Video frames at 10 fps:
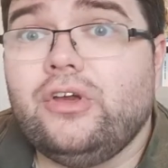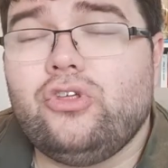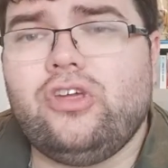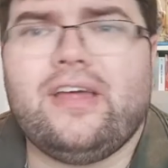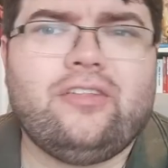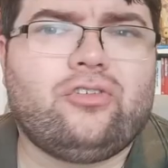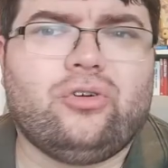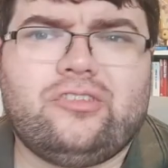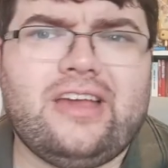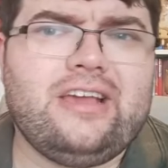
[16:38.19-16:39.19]
She then
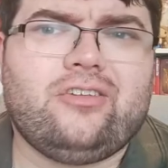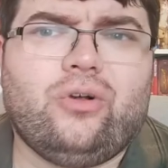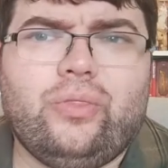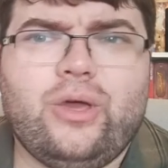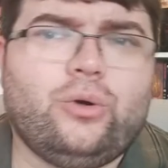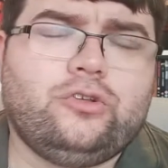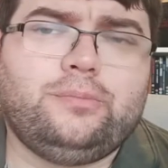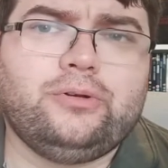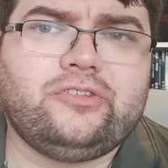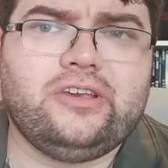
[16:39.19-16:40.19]
sort of takes on the
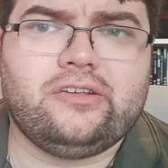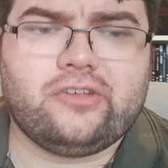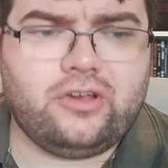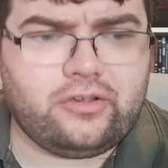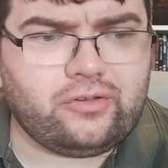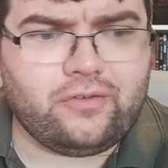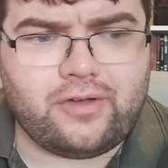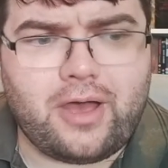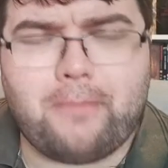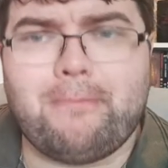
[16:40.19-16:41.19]
Octopussy as a sort of
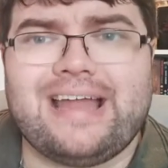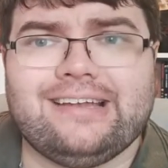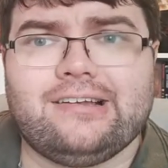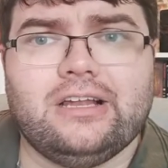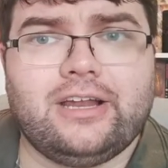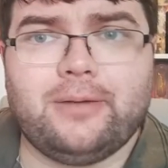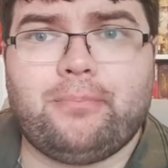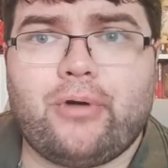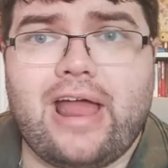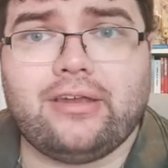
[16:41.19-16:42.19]
a mantle and a
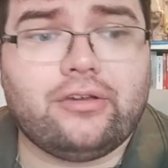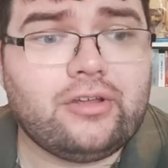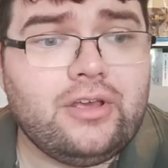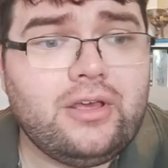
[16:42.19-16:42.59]
brand,